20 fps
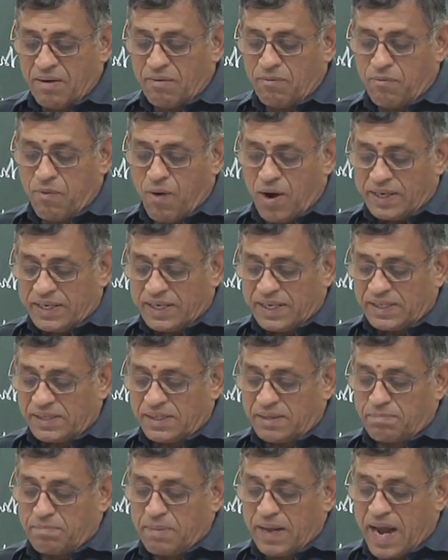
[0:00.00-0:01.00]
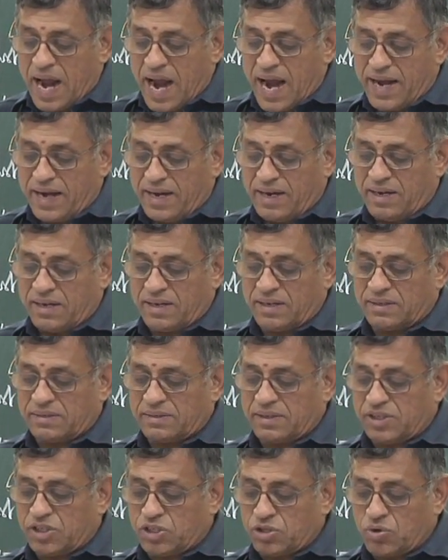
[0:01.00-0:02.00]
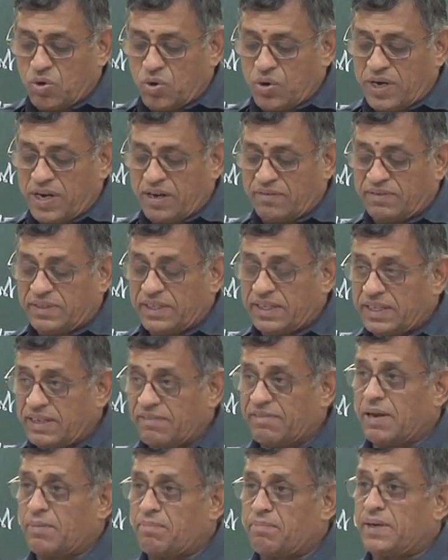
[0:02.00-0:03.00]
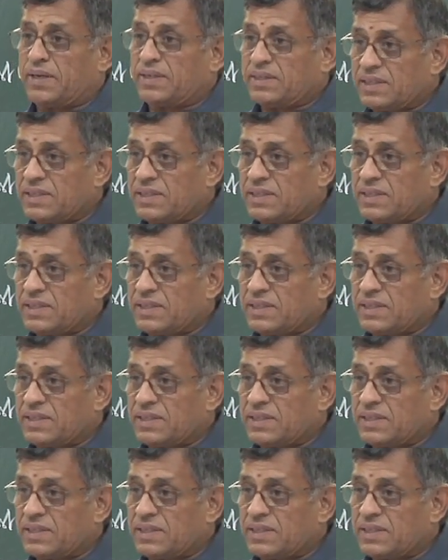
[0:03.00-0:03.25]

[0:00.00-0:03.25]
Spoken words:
What is behind the story of the development?